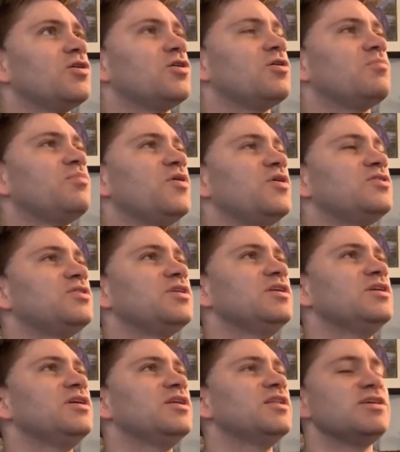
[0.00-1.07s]
But then
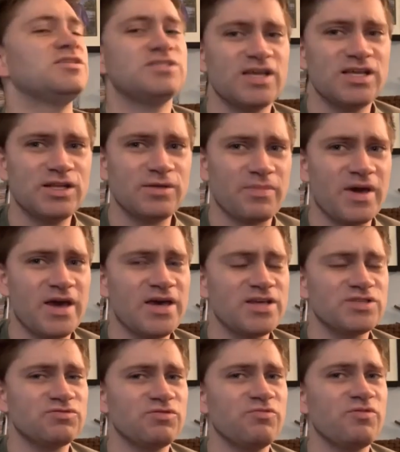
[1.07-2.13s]
again, like, say in the past
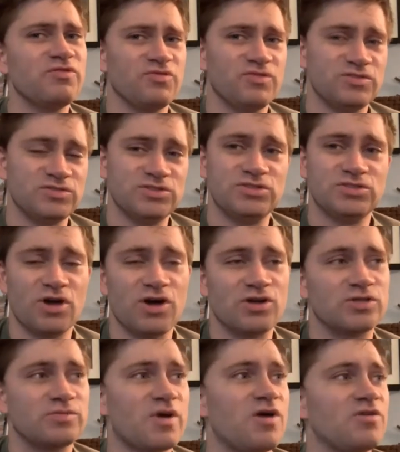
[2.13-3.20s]
when we've talked
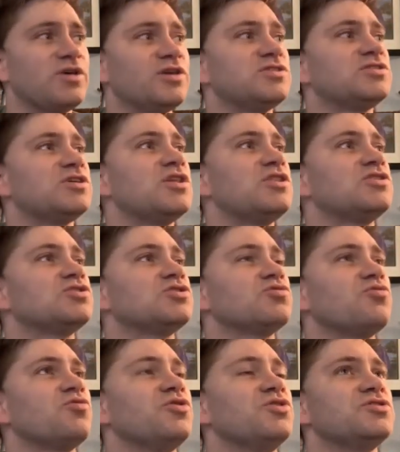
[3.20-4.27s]
about, like, say the
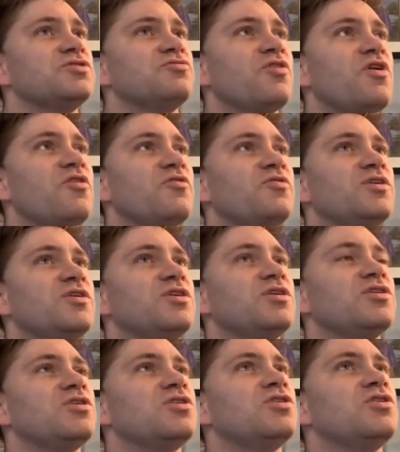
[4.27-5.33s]
stories involving,
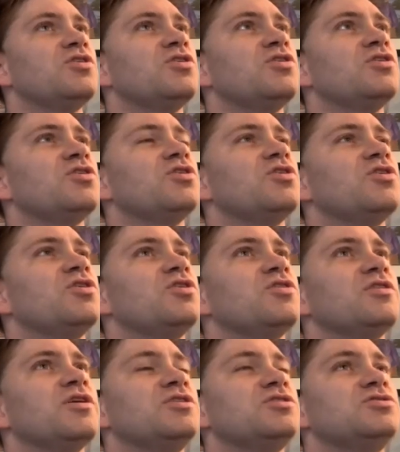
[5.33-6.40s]

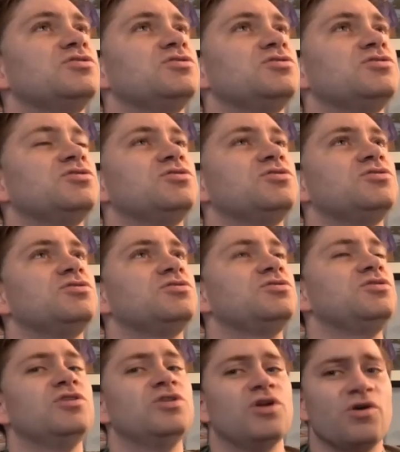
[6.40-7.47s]
like,
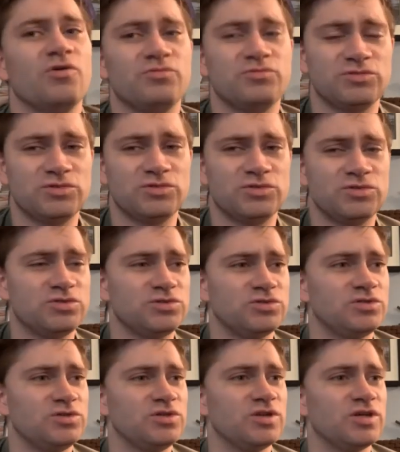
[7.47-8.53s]
you know,
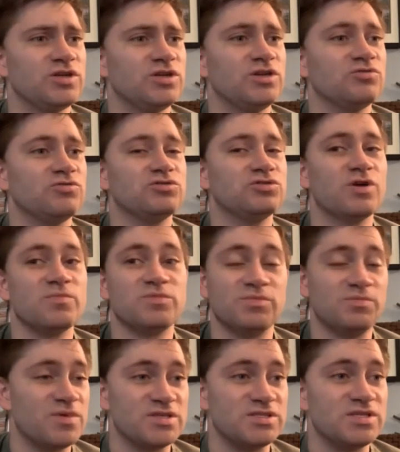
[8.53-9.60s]
like, you know, Trump's
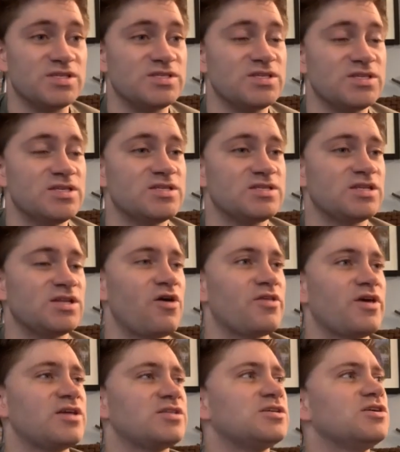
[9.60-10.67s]
businesses and all
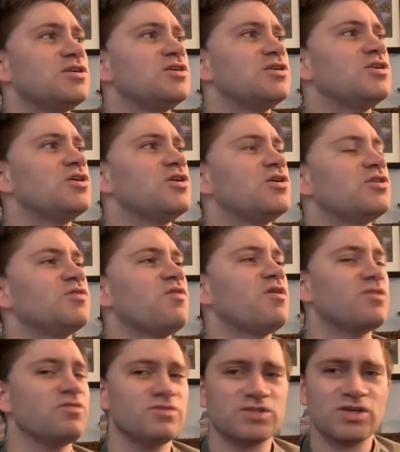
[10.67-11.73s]
that. Like,
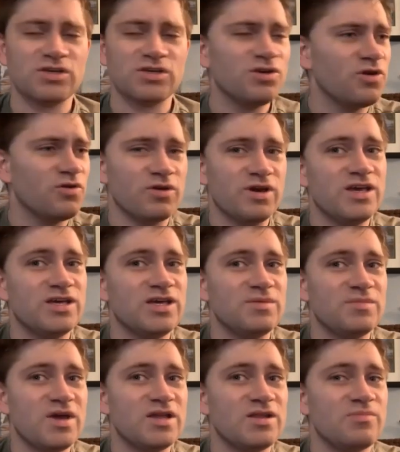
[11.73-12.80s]
whether it was like, oh, hey, he
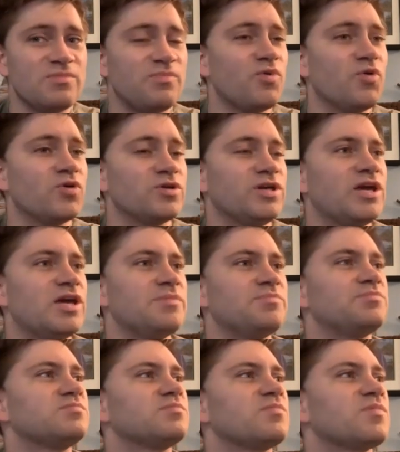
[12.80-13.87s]
made a board game.
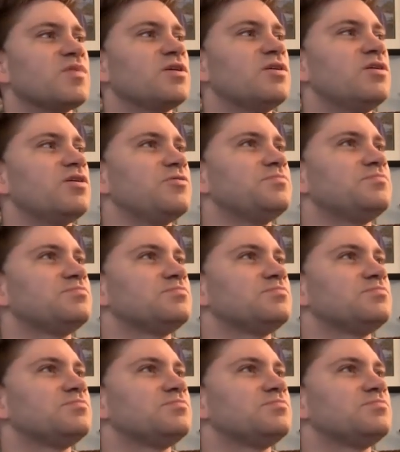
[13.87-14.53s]
Oh.